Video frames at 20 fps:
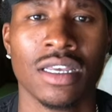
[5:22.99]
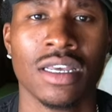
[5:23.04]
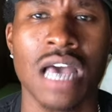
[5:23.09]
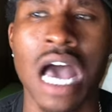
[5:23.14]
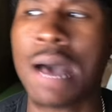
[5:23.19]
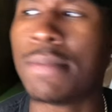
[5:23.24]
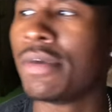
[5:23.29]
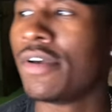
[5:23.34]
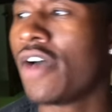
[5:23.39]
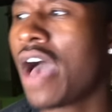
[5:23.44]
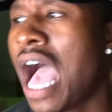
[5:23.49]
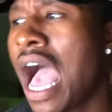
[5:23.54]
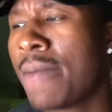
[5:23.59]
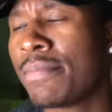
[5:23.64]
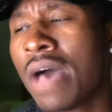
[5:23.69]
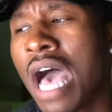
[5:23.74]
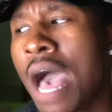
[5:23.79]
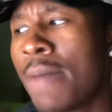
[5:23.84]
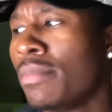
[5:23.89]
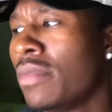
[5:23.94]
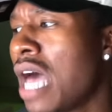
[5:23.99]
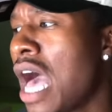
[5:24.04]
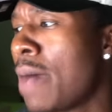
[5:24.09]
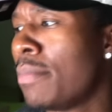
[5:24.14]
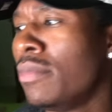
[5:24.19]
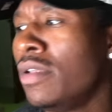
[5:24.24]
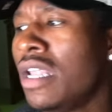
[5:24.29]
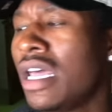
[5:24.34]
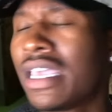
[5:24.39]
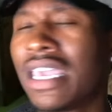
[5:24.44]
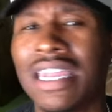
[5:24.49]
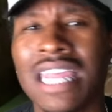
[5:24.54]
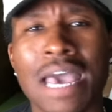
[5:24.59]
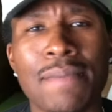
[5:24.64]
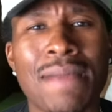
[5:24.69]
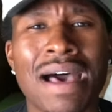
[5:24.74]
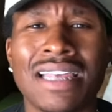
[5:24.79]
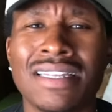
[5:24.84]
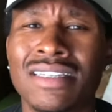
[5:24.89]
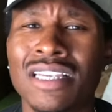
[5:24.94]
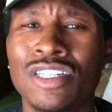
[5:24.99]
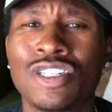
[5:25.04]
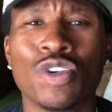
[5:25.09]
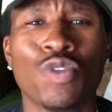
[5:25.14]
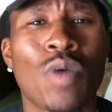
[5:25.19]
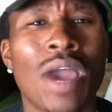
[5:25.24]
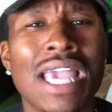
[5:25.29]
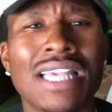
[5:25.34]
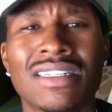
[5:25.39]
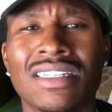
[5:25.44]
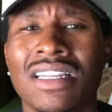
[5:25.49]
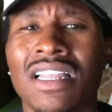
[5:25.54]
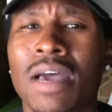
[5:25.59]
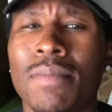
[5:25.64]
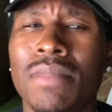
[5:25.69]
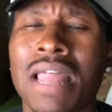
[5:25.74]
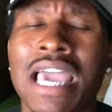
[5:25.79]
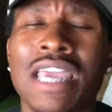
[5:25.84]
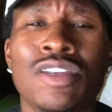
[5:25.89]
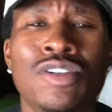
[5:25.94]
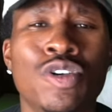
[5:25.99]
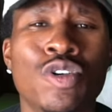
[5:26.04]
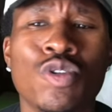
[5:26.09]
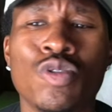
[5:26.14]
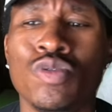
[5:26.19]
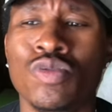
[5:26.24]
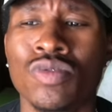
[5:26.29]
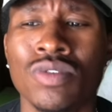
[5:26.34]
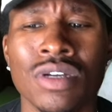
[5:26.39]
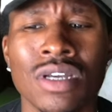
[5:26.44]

I'm looking at my situation and I'm like, dude,